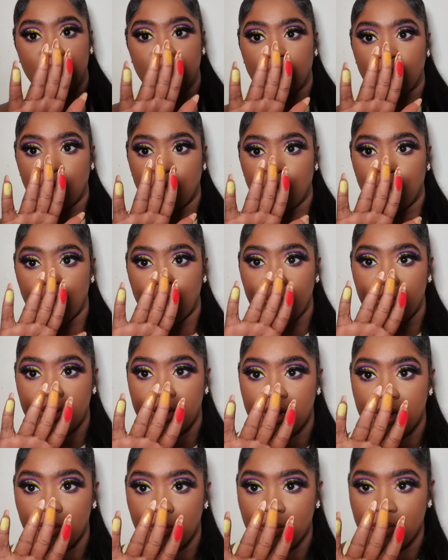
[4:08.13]
So we're going
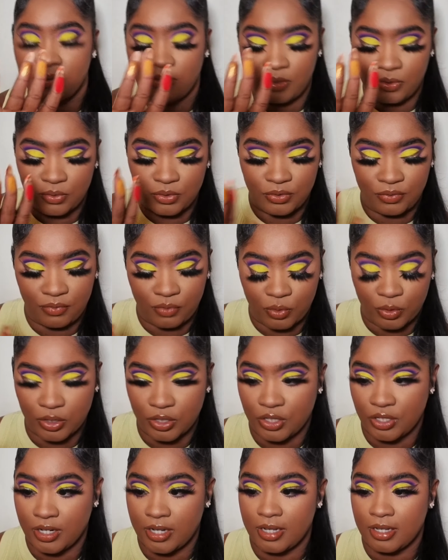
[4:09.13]
in with those 4
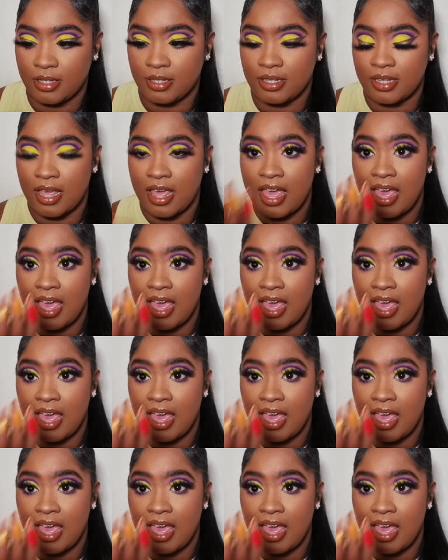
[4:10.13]
shades,